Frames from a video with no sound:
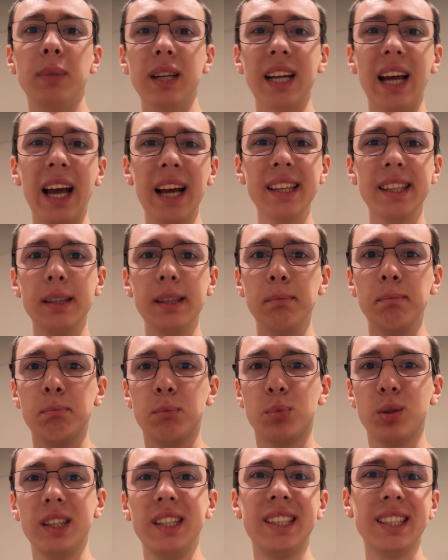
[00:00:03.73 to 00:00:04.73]
it has some
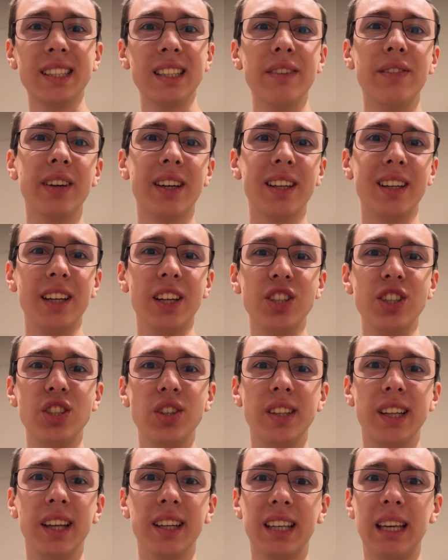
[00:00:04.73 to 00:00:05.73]
pretty significant
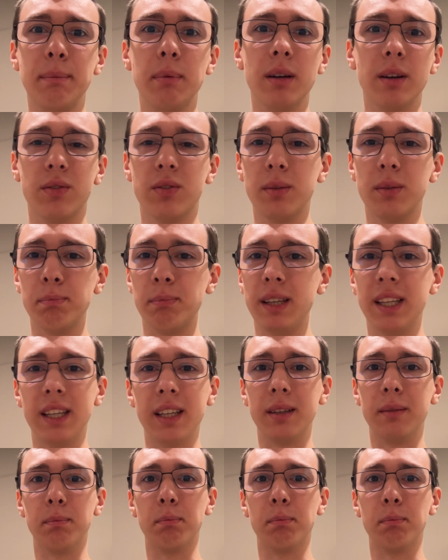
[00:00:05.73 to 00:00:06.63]
issues that keep it from being